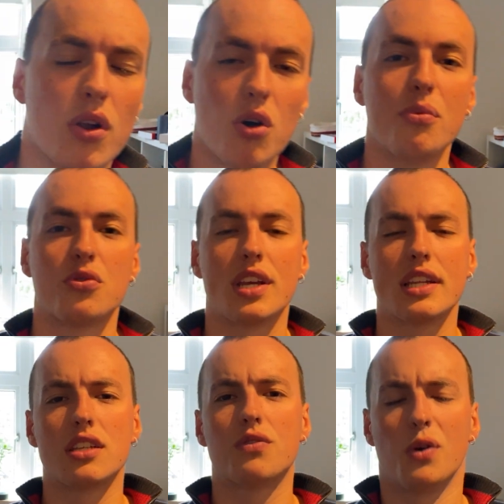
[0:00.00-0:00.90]
I hope you take
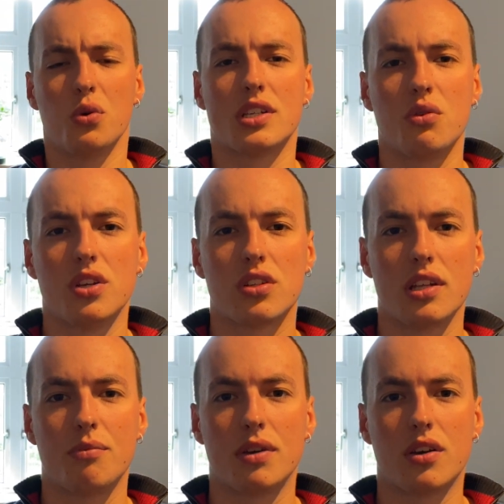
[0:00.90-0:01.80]
this very seriously,
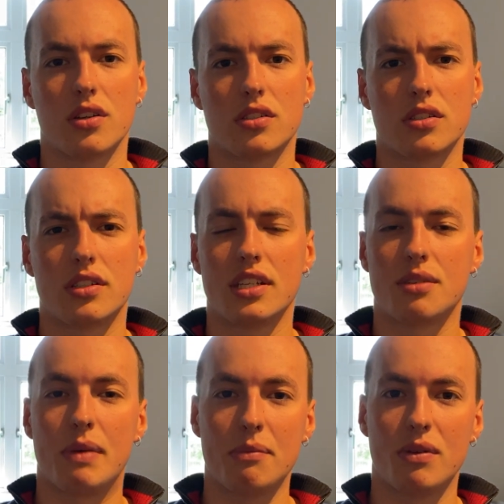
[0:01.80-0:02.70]
because this
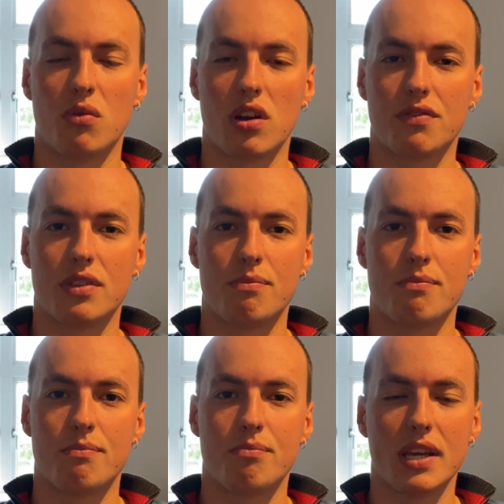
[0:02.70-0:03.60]
might be one of the
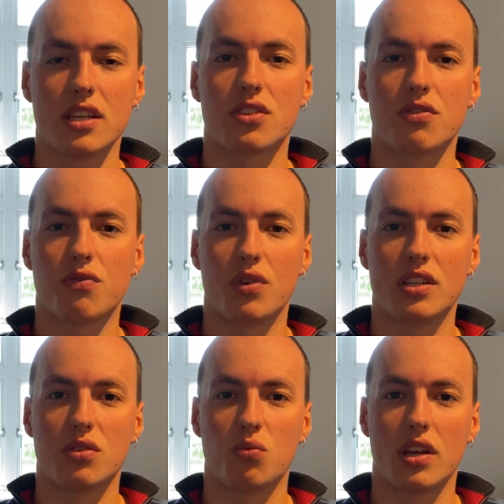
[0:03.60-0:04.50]
biggest
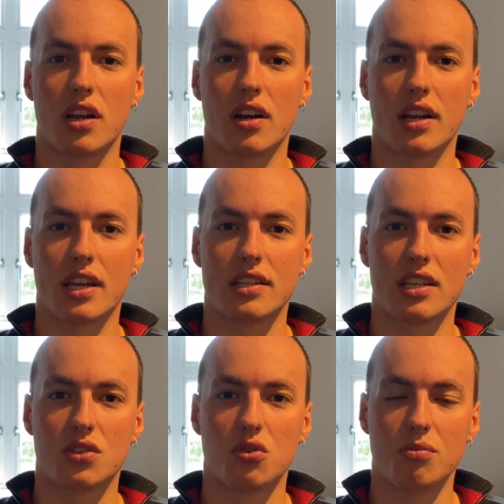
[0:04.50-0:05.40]
threats we are against
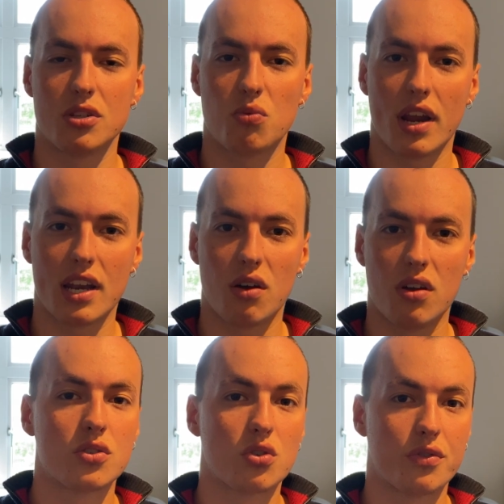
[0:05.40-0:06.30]
as humans right now.
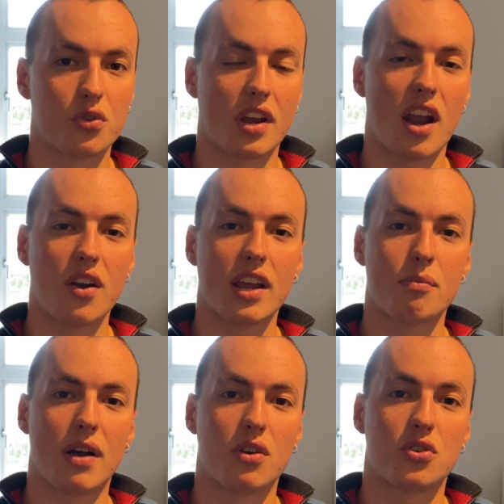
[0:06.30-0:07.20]
So if you're caring
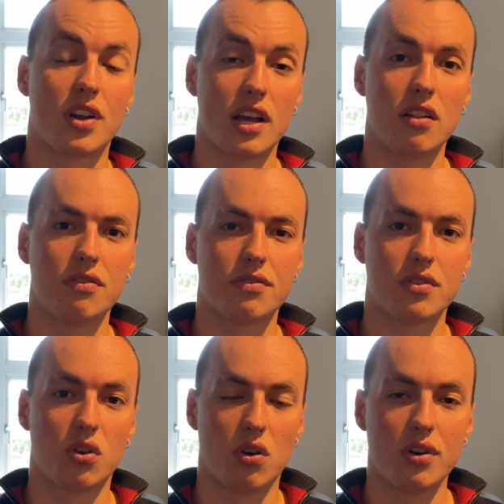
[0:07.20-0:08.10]
about your health,
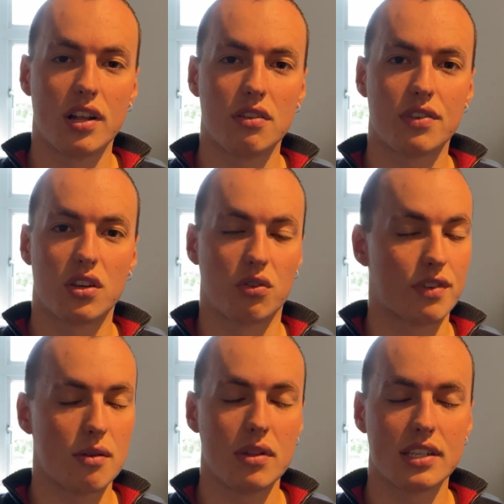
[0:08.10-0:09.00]
your own health and your
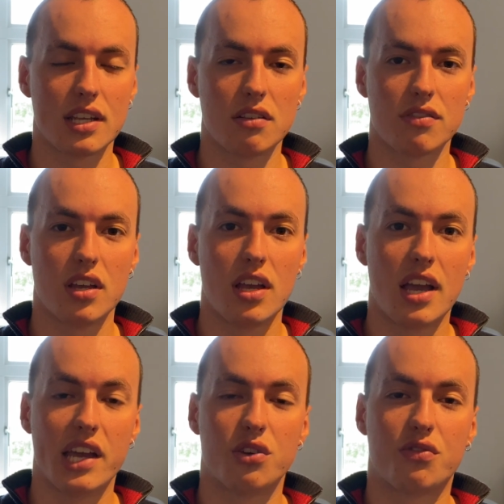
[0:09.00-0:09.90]
family's health
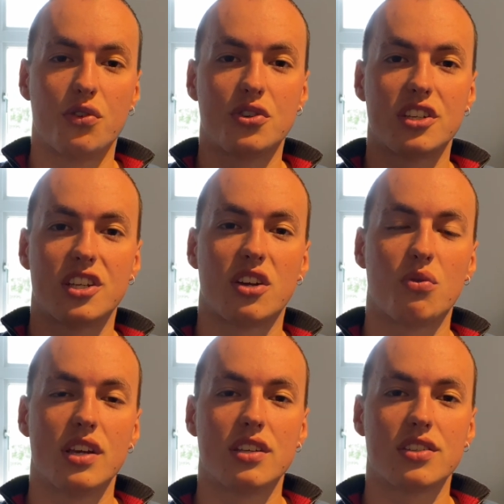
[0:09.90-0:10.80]
and your future
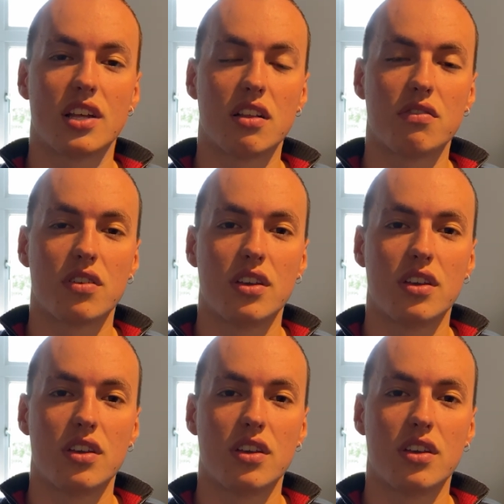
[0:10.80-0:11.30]
generations' health,